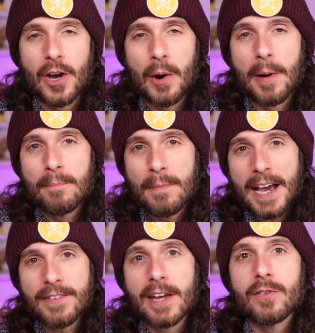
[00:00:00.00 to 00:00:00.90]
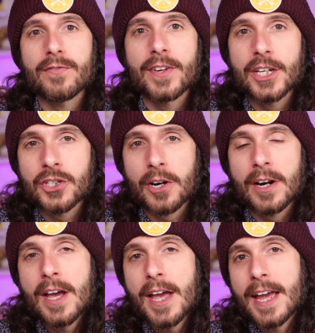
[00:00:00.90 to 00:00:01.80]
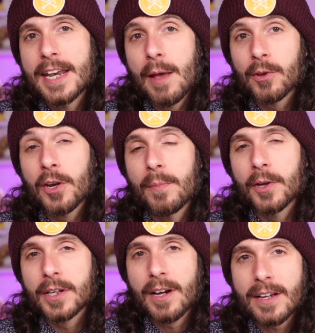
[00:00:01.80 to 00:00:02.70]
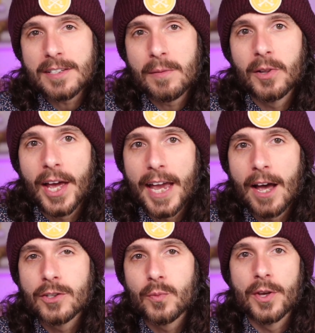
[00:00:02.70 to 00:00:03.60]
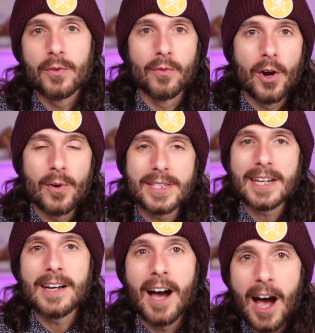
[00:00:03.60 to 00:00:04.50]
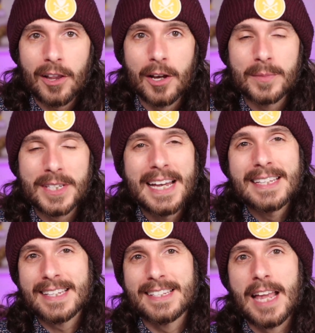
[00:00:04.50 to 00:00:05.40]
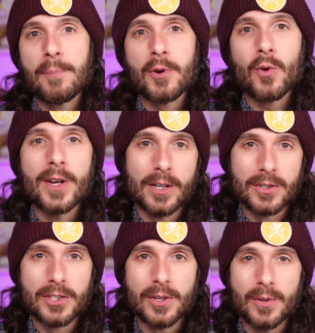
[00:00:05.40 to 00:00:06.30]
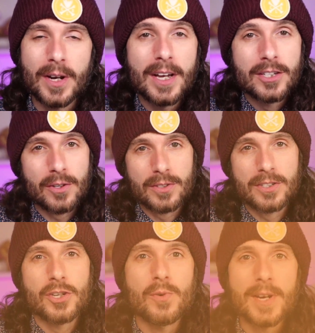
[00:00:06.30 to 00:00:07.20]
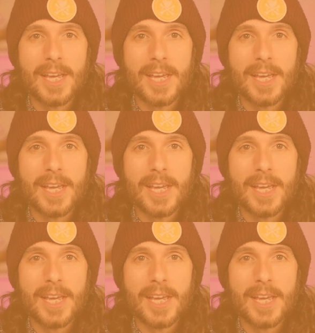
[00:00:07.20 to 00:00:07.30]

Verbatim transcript: know about my favorite feature, enabling you to build custom layouts with rows and columns to snap your windows to. So tune